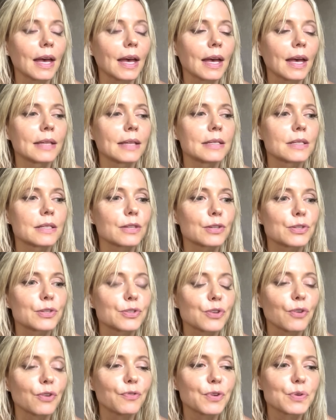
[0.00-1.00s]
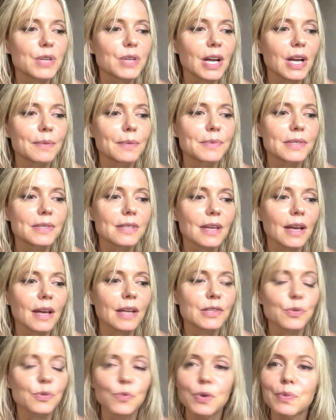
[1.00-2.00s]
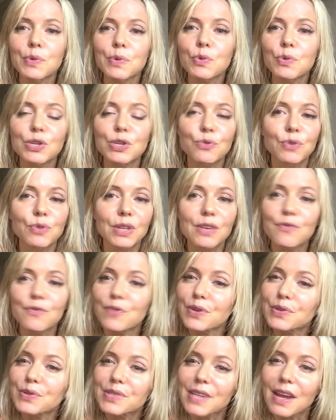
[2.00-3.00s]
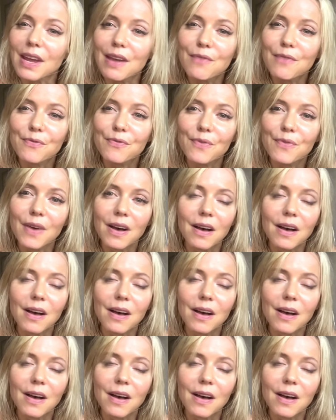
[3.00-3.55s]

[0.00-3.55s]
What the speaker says: And there's so few times as a woman where you really feel safe.